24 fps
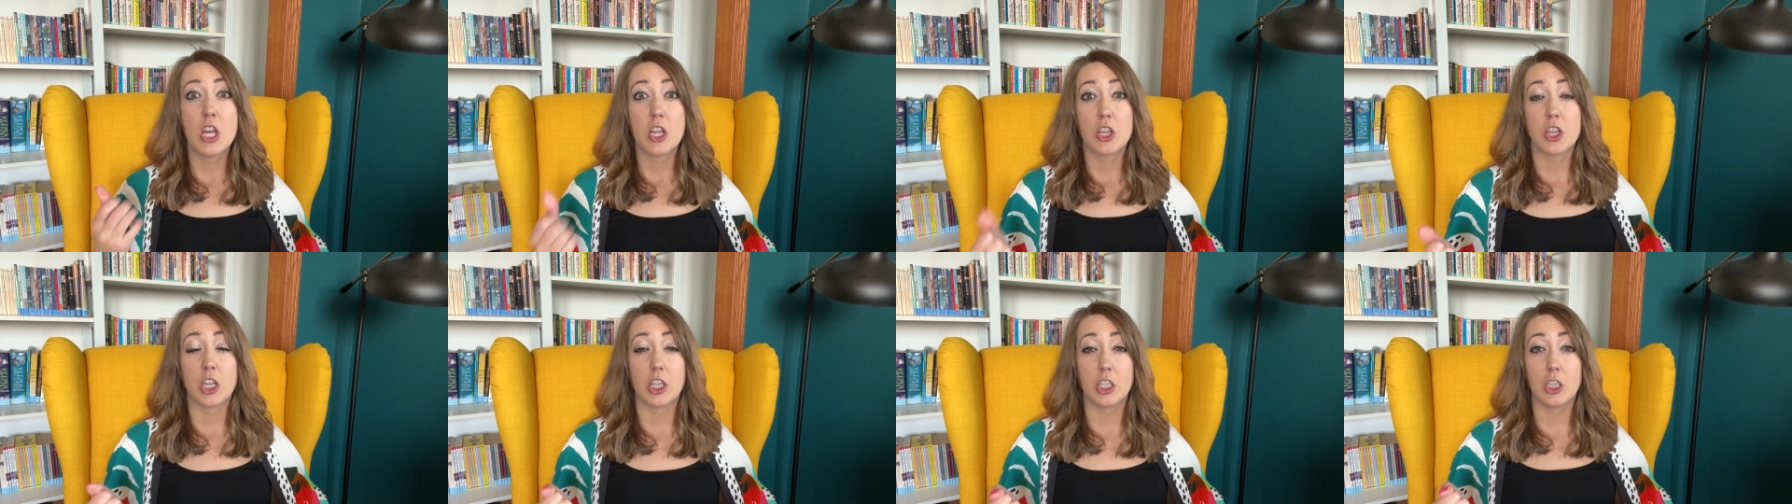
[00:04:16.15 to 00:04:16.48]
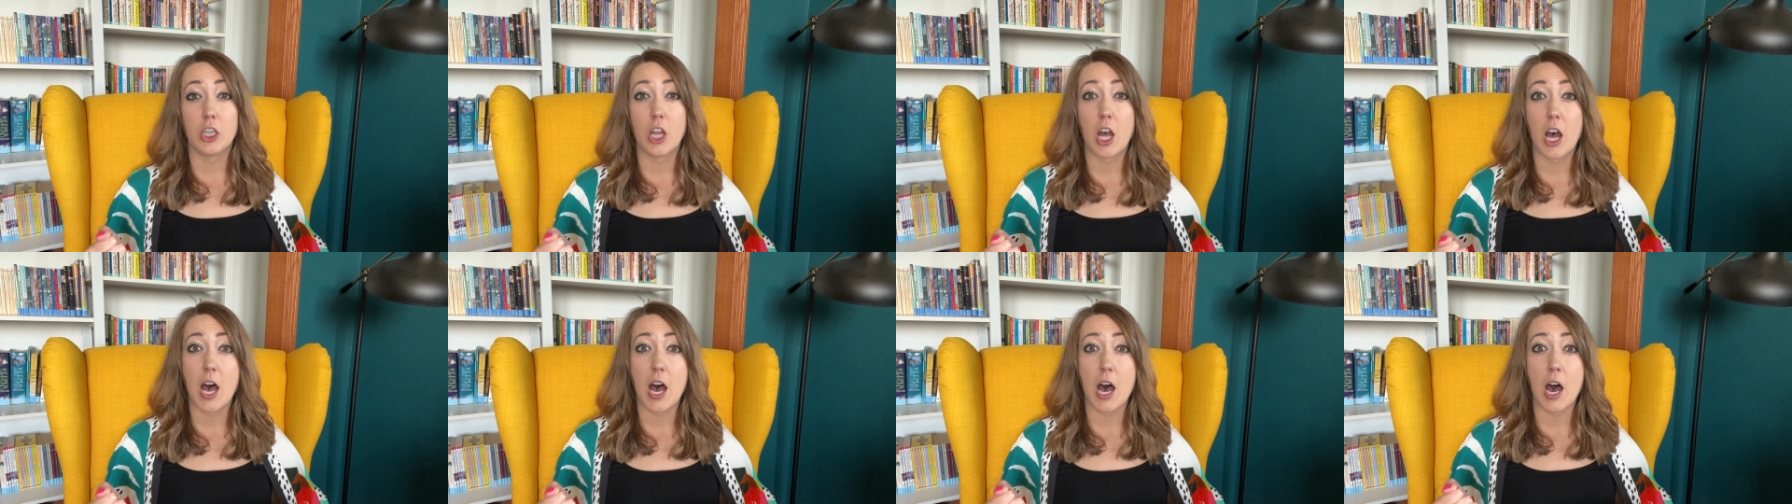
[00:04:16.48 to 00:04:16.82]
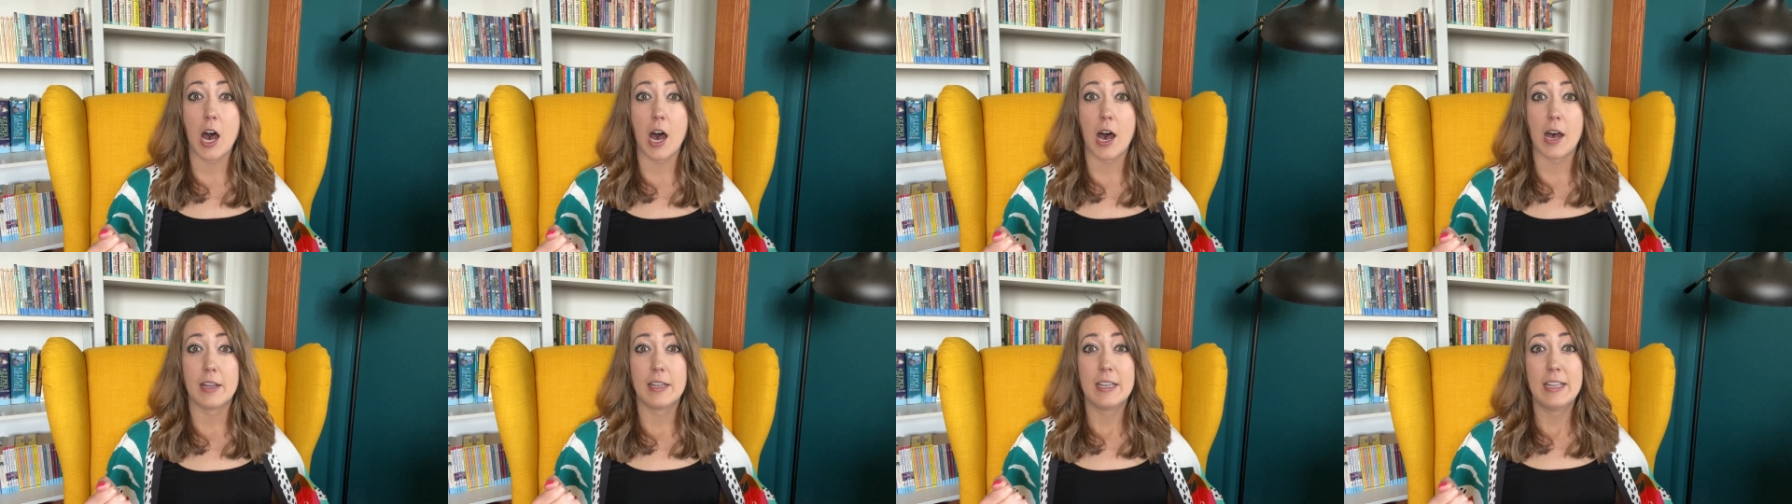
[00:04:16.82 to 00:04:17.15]
the
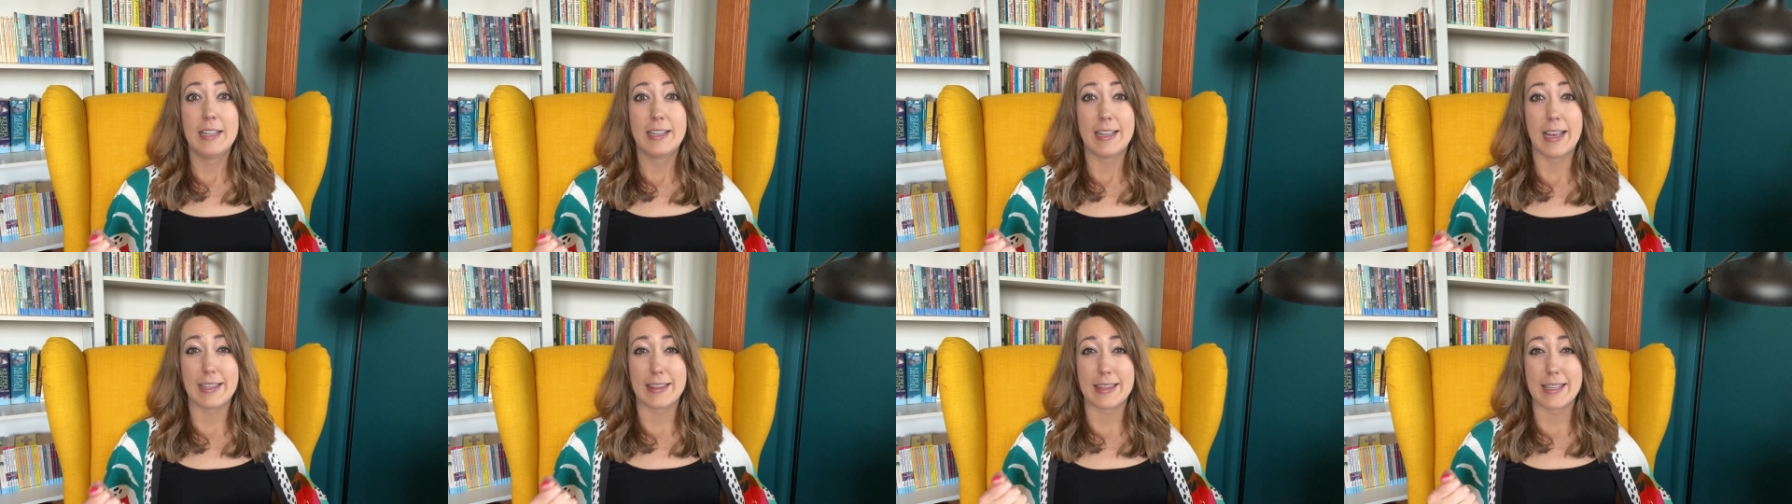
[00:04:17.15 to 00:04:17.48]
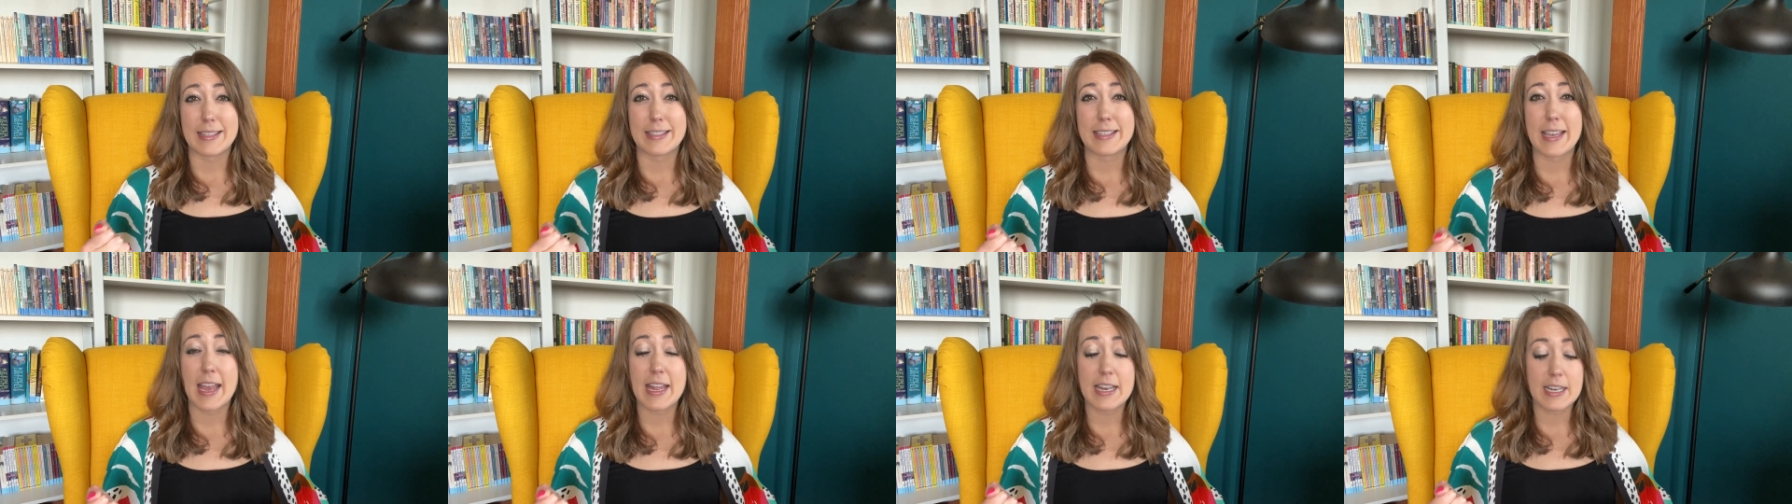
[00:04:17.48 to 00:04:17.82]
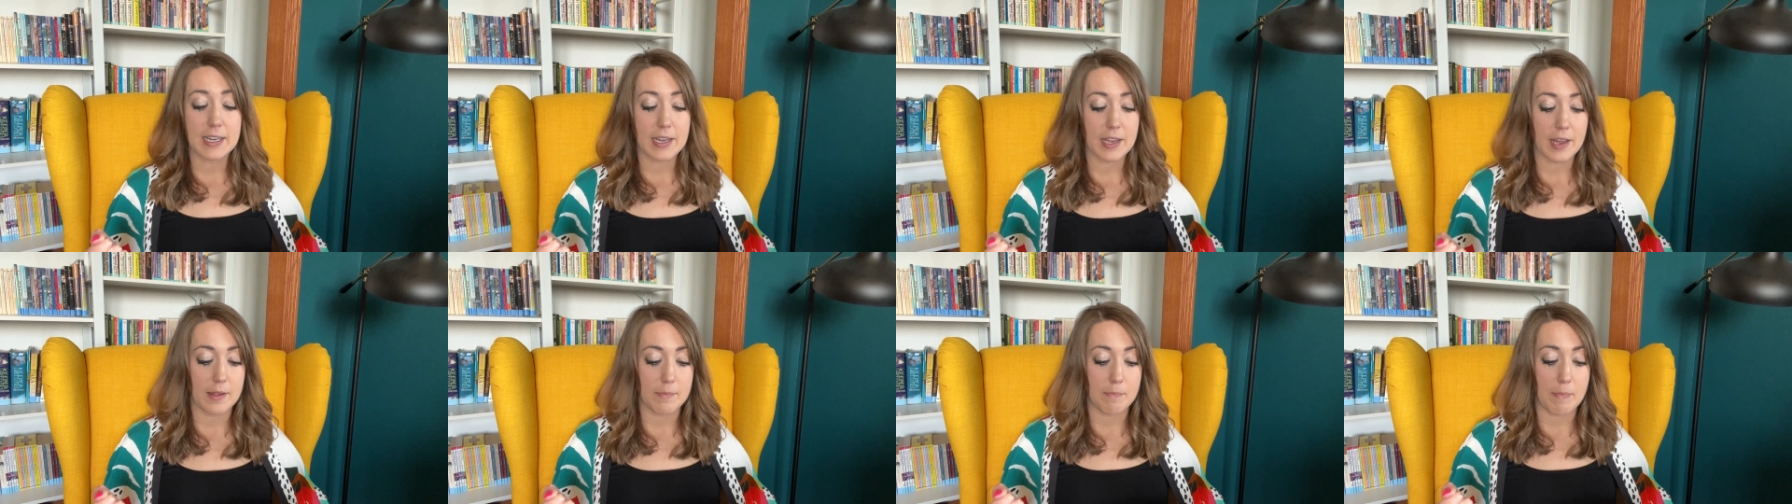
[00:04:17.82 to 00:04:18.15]
law, like the Ten
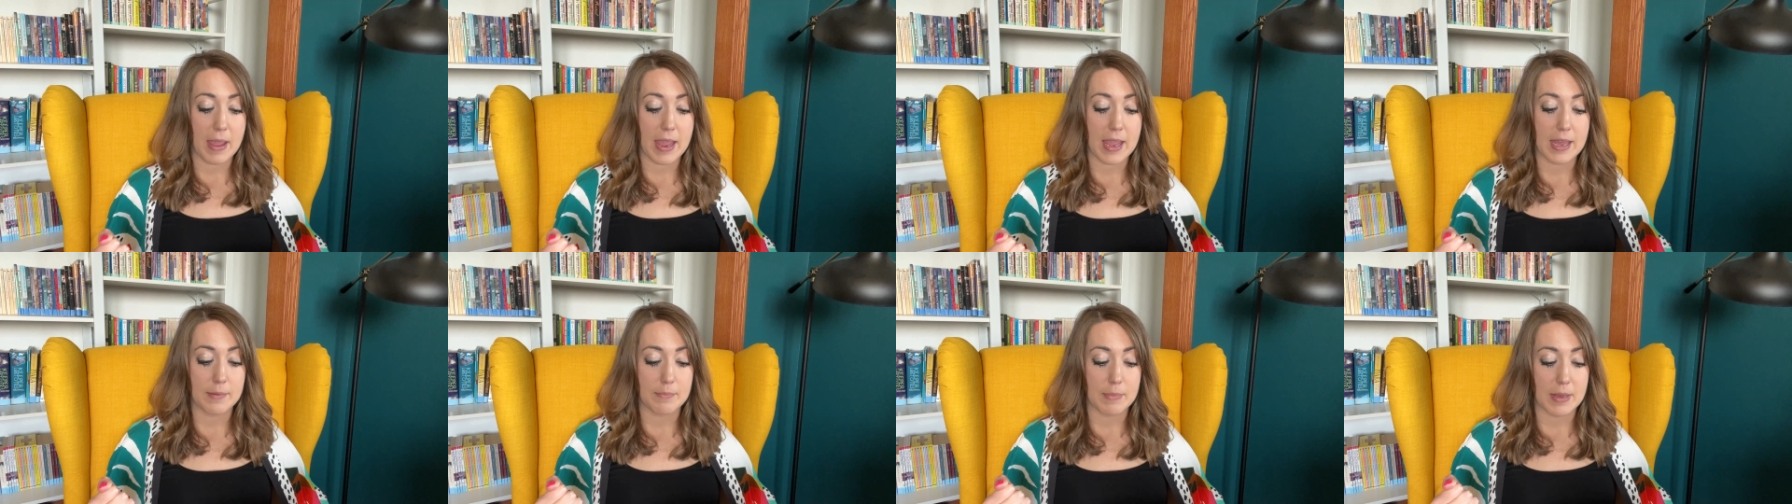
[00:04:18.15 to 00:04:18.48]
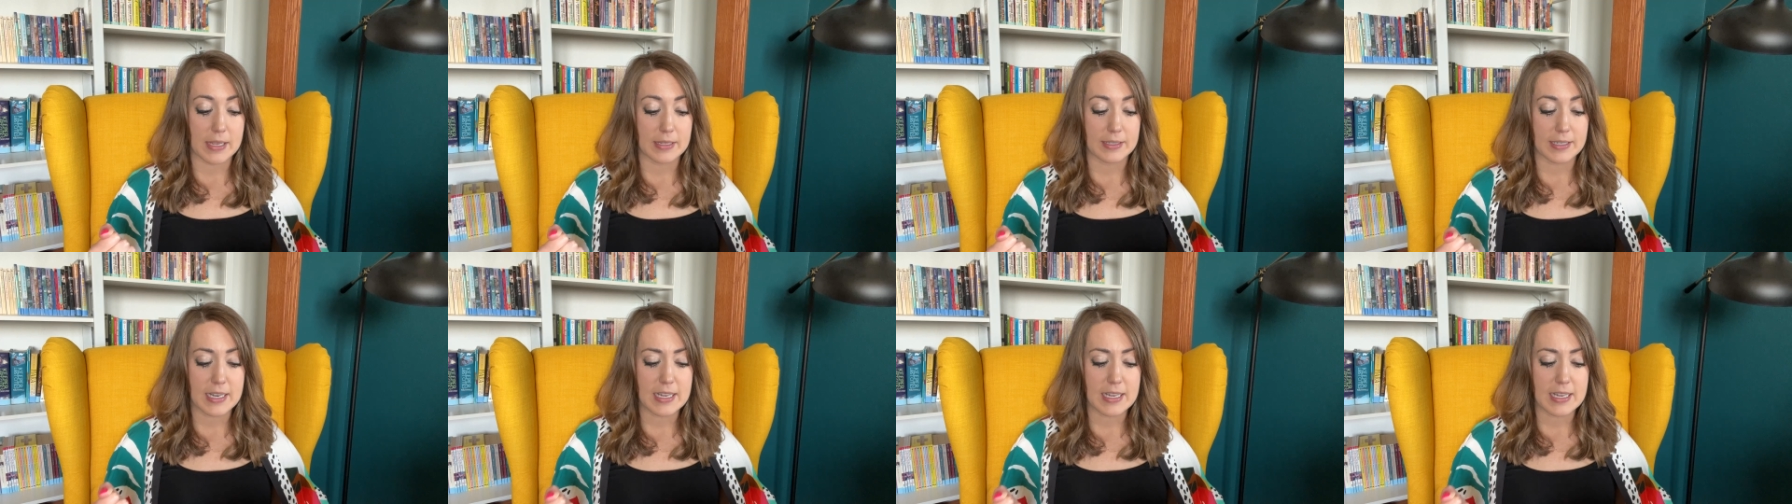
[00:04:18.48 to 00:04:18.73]
Commandments.